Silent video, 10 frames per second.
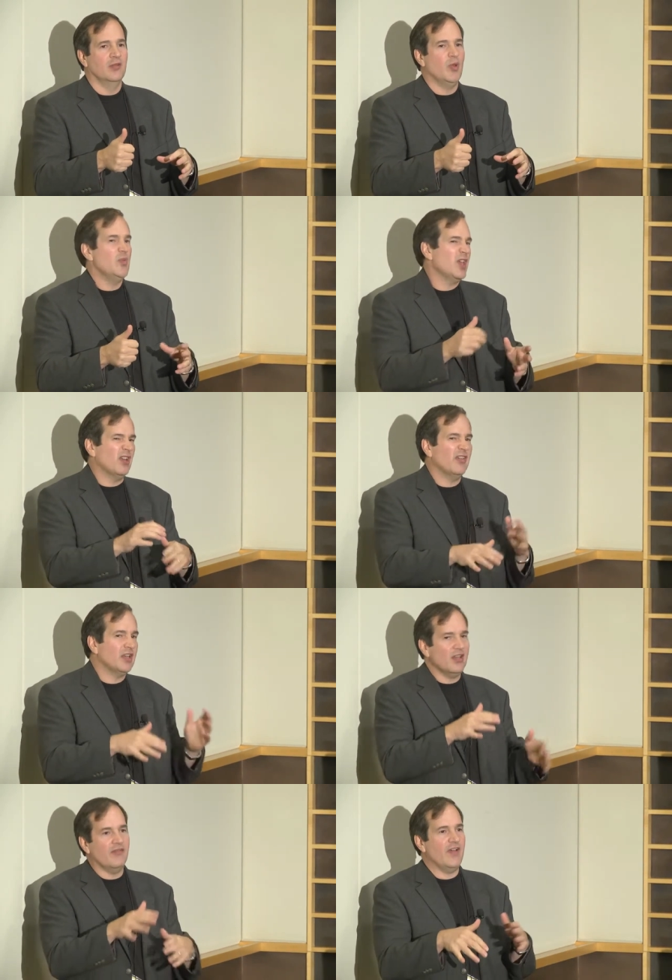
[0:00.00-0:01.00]
Maybe you get a
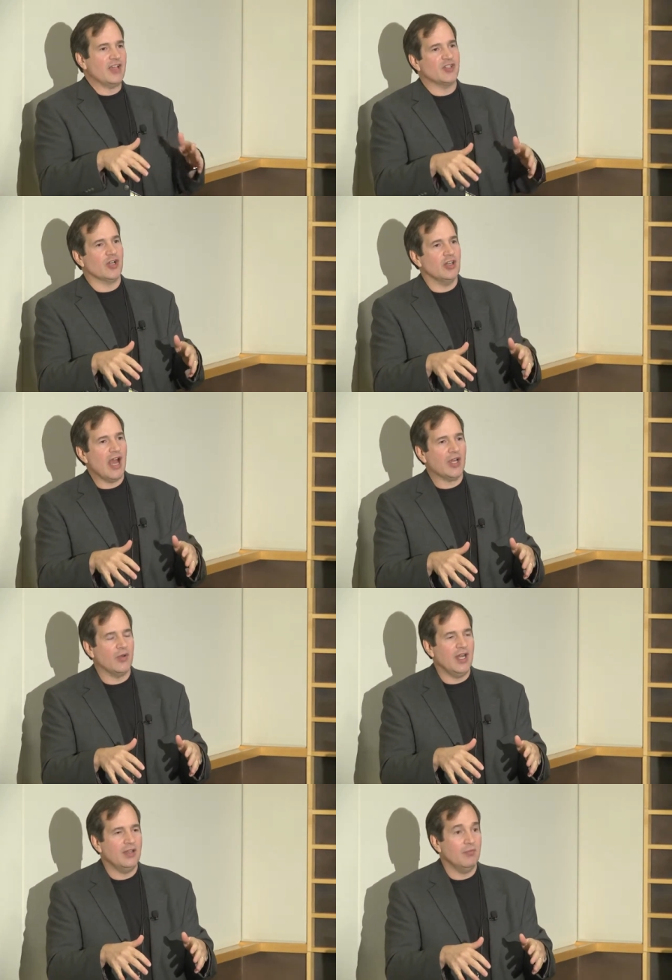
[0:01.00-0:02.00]
faster clock
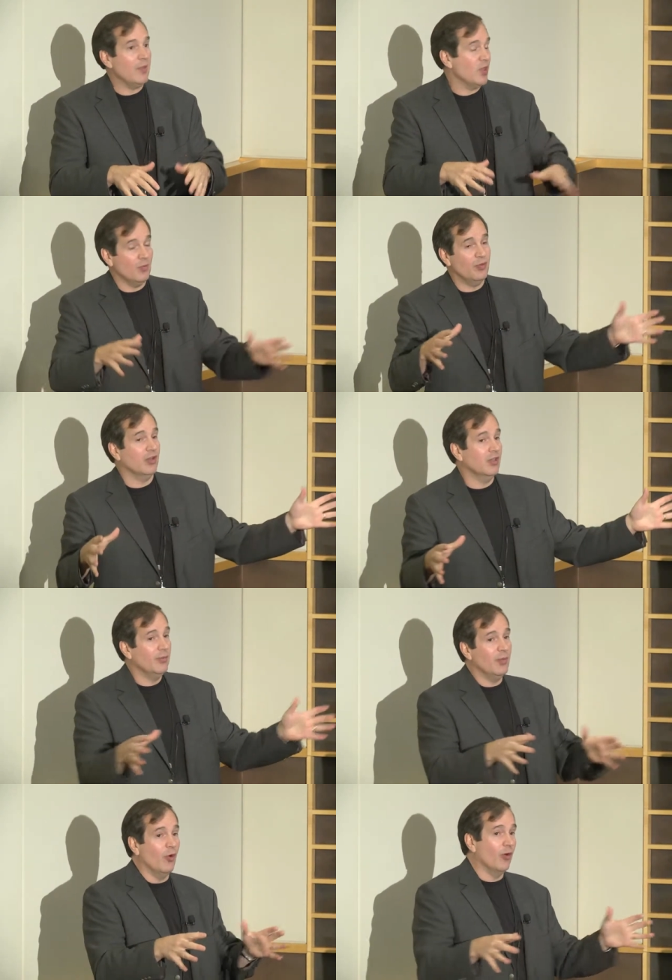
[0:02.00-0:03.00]
rate. Maybe you put a little
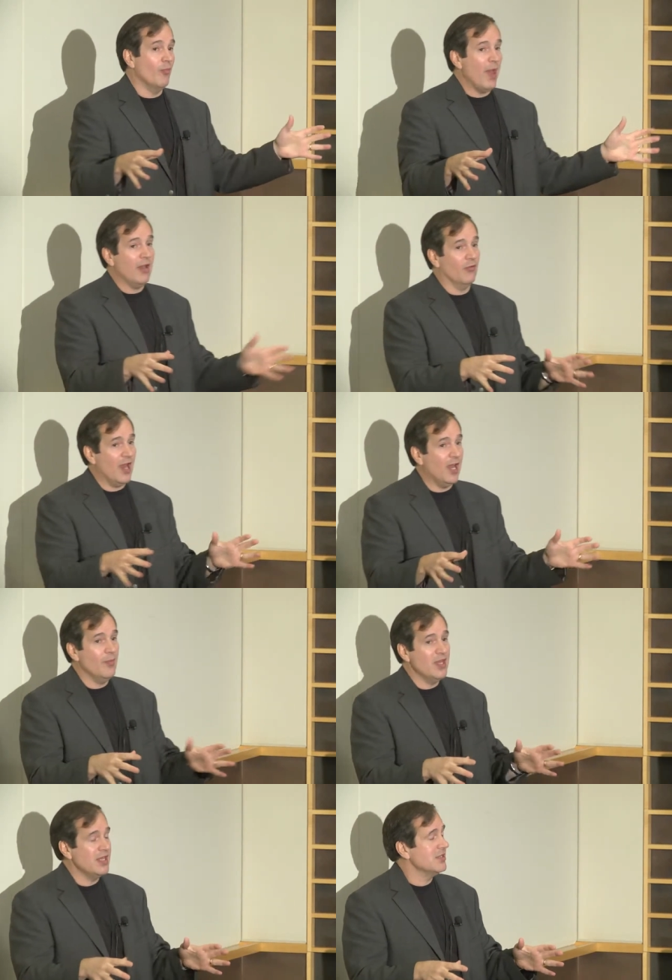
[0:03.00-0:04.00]
bit more RAM.
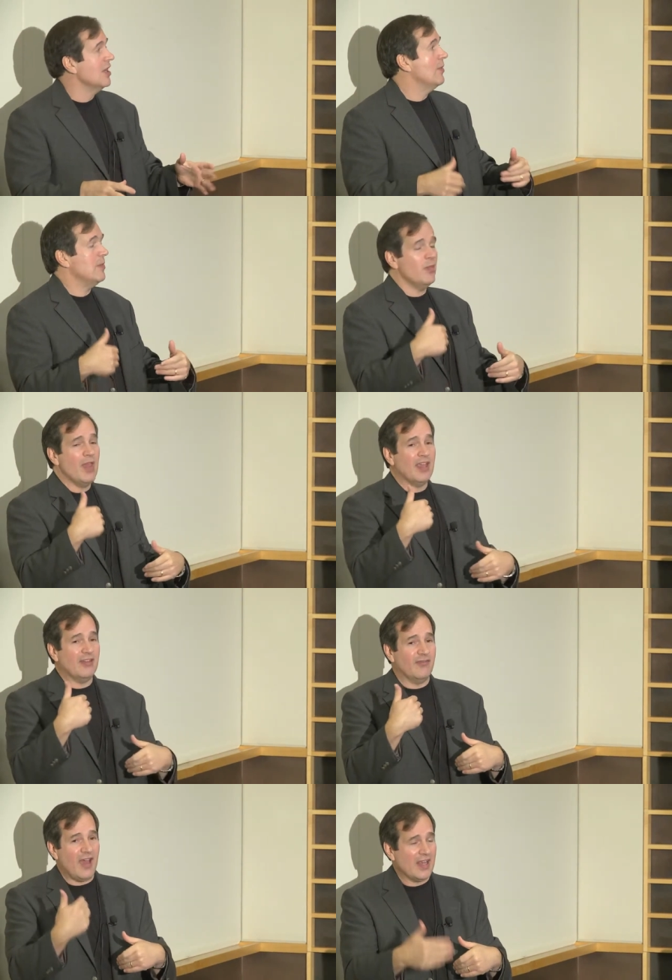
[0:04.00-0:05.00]
Maybe make
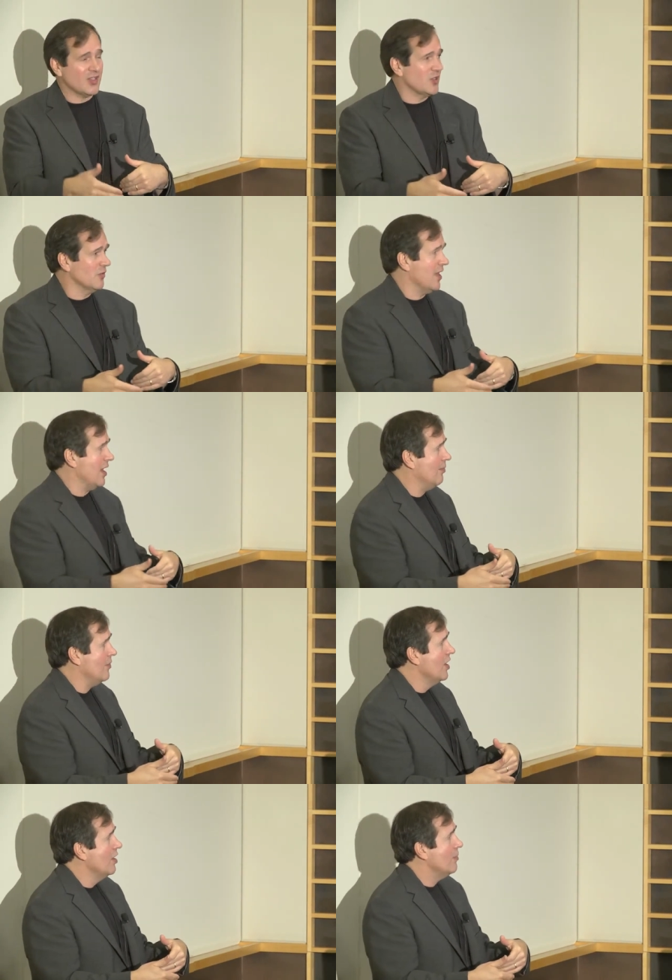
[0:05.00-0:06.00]
it faster
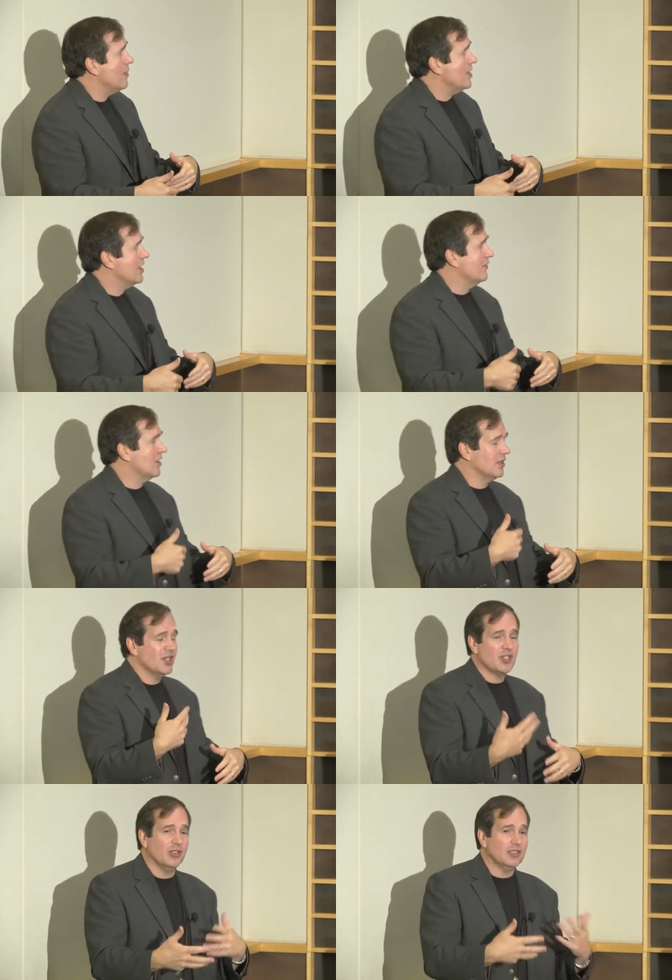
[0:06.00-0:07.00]
RAM. Maybe give it
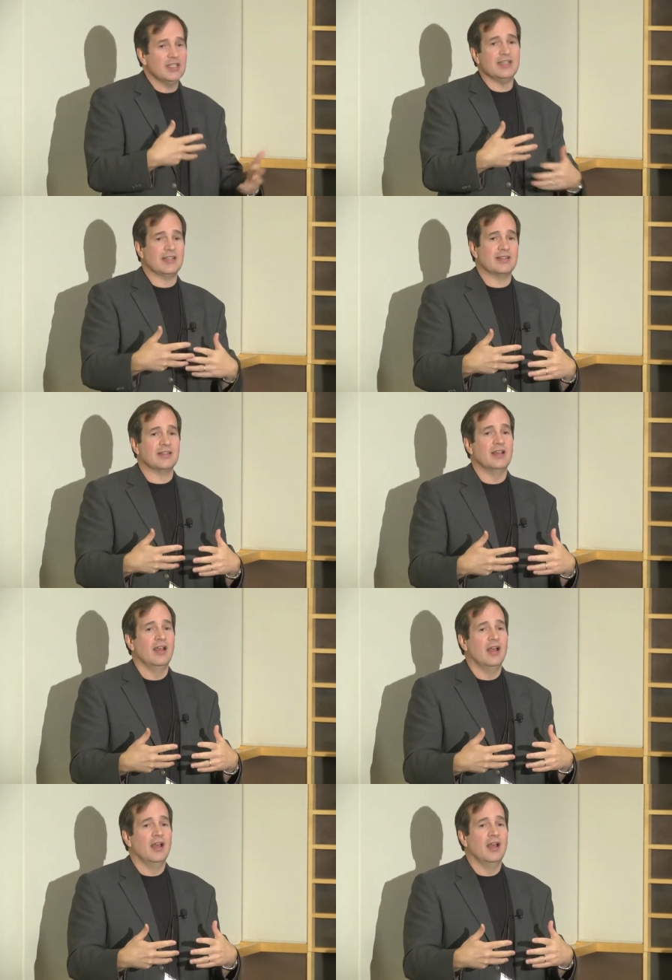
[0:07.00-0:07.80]
additional disks.